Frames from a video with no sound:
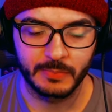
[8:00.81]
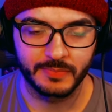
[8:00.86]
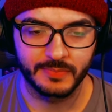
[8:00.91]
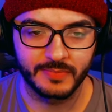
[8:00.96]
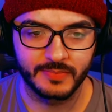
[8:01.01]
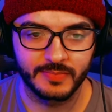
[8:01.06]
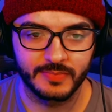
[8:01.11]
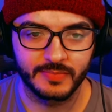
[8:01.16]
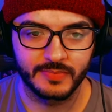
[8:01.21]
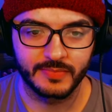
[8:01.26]

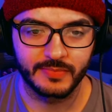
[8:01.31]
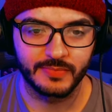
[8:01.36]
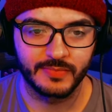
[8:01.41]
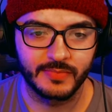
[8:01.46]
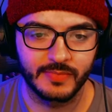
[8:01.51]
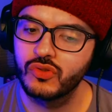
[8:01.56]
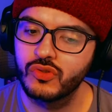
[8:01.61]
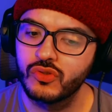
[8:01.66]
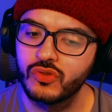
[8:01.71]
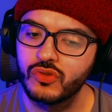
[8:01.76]
thirsty.
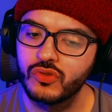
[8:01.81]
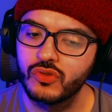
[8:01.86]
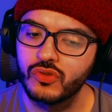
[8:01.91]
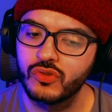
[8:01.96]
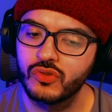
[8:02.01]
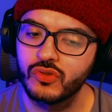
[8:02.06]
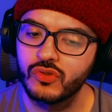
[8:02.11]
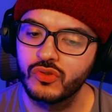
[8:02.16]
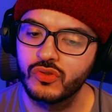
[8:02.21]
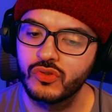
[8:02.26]
I thought
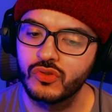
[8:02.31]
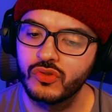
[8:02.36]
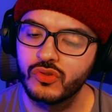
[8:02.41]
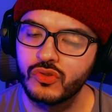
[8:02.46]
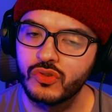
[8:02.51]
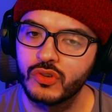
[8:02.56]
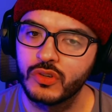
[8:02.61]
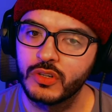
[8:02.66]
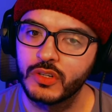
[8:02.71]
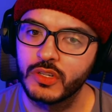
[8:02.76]
we'd play
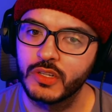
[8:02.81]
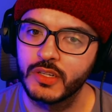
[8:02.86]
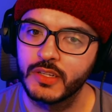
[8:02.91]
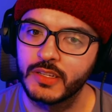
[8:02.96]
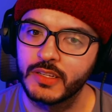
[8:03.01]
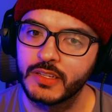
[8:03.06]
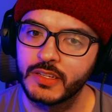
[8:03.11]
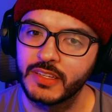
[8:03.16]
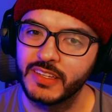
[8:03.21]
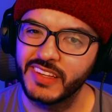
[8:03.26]
a game.
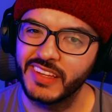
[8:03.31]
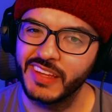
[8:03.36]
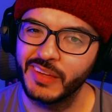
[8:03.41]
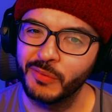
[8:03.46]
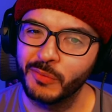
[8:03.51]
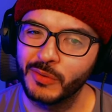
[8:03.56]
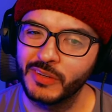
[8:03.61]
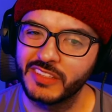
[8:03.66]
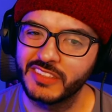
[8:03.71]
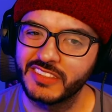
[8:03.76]
And
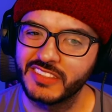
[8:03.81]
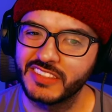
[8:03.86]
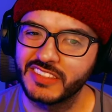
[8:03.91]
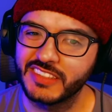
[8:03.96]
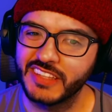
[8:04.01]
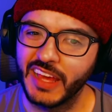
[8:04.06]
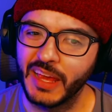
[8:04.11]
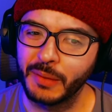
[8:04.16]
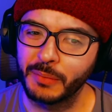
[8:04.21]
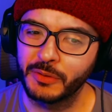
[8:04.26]
what is this
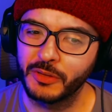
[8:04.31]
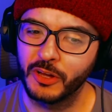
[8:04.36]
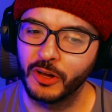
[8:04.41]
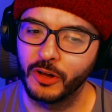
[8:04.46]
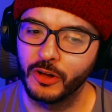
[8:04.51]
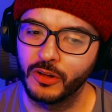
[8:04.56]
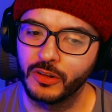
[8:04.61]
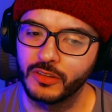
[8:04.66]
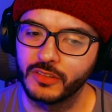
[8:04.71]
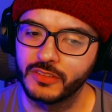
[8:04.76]
game
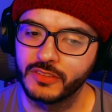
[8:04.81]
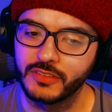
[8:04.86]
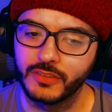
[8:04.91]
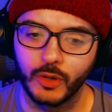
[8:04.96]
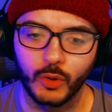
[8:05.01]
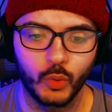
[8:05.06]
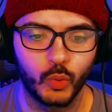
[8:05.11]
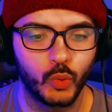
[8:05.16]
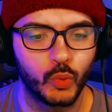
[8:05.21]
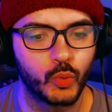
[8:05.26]
called?
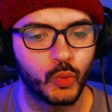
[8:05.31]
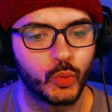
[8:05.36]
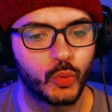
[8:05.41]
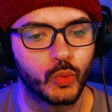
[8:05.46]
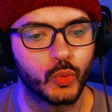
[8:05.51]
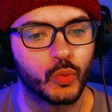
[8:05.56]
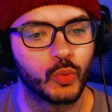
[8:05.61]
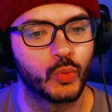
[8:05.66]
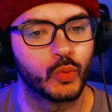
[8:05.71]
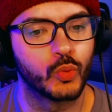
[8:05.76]

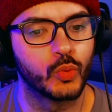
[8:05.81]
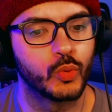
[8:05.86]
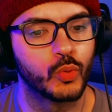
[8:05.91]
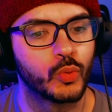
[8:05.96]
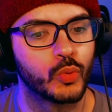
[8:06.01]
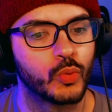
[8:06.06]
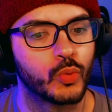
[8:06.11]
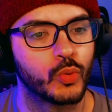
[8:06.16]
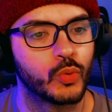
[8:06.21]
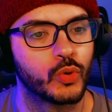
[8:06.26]
Ooh.
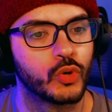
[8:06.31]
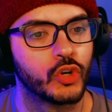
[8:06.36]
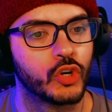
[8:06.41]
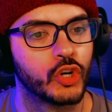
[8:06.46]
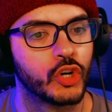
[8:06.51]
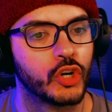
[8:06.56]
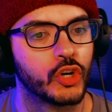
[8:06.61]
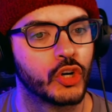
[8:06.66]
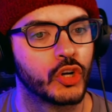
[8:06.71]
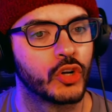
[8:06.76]

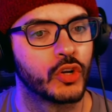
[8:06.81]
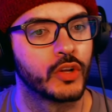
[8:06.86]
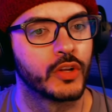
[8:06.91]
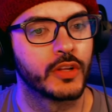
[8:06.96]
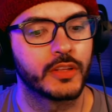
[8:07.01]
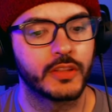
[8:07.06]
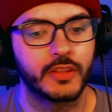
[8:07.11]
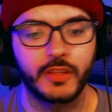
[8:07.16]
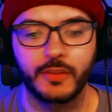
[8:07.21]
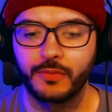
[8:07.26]

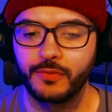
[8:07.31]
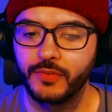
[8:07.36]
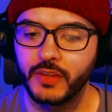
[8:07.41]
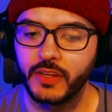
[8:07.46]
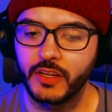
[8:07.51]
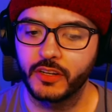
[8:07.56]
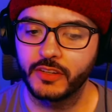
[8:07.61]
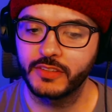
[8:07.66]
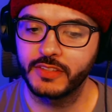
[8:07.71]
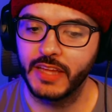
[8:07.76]

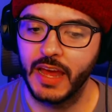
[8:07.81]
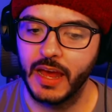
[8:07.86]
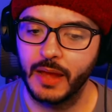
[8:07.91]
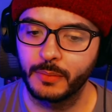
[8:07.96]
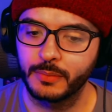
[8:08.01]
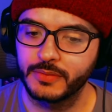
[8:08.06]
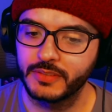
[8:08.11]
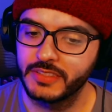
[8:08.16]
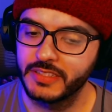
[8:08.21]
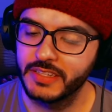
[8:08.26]

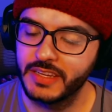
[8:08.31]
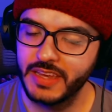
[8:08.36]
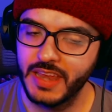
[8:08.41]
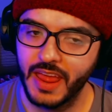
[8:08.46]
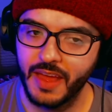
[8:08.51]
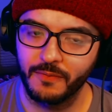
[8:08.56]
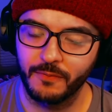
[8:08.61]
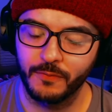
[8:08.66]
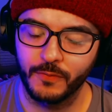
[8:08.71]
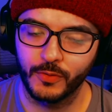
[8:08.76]
Fingertaps
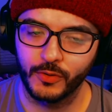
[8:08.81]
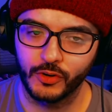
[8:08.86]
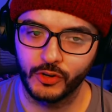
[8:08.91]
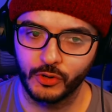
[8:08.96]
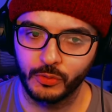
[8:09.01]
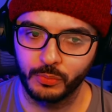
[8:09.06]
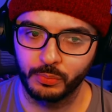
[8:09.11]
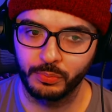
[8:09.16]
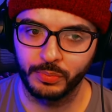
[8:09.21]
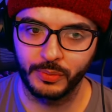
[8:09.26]

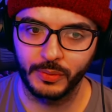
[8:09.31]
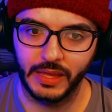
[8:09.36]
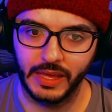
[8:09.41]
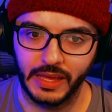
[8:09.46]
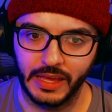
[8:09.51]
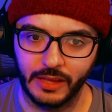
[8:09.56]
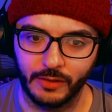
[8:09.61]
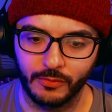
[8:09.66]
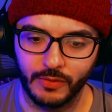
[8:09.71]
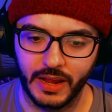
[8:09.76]
never
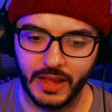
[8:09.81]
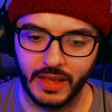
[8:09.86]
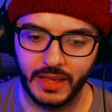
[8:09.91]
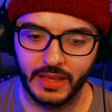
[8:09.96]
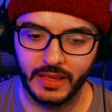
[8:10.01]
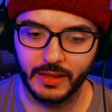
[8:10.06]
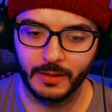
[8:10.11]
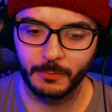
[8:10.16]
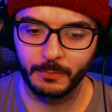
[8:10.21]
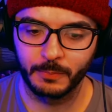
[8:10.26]
play right.
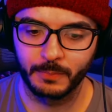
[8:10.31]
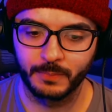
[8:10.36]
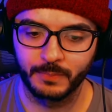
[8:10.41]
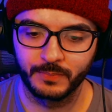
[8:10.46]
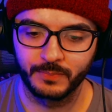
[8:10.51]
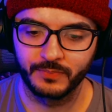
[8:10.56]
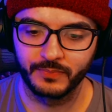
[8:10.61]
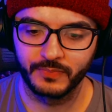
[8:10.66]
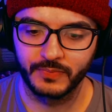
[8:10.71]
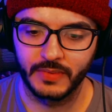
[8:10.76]

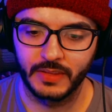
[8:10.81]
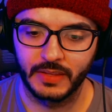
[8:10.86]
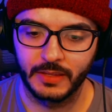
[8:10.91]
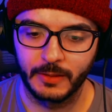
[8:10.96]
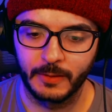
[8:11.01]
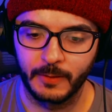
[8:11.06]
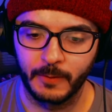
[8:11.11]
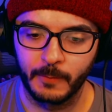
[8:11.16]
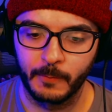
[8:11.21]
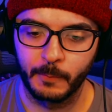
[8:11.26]
Hide and
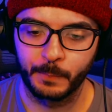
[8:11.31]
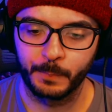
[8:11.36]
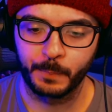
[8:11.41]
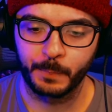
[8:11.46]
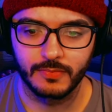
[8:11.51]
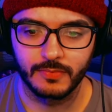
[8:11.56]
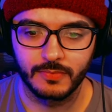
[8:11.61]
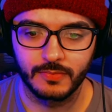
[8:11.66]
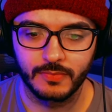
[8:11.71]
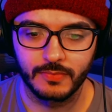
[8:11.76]
seek?
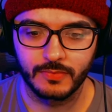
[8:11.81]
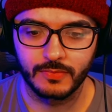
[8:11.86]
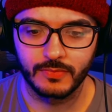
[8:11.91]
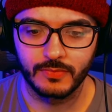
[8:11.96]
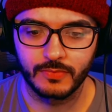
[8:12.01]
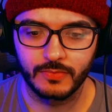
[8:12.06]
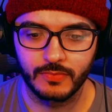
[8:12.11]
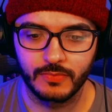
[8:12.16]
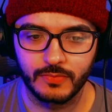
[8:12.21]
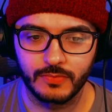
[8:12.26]
How'd you know
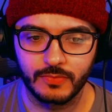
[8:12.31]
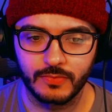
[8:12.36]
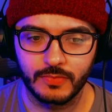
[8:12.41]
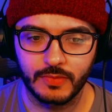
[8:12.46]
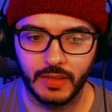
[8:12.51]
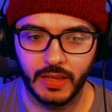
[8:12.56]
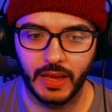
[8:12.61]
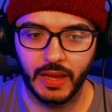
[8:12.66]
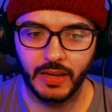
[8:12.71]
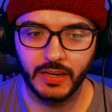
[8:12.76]

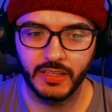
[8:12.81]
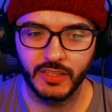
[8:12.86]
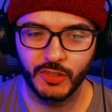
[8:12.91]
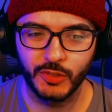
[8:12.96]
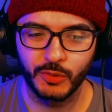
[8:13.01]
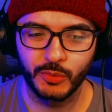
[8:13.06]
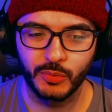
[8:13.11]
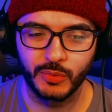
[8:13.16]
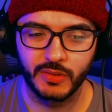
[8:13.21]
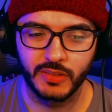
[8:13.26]
I How do
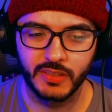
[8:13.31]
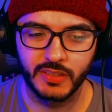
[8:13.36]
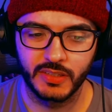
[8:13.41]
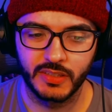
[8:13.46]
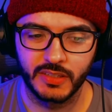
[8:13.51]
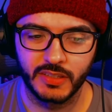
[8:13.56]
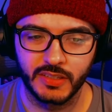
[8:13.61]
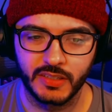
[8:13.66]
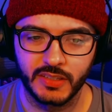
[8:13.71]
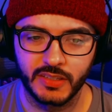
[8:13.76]
you
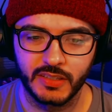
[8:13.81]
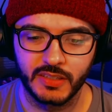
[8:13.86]
I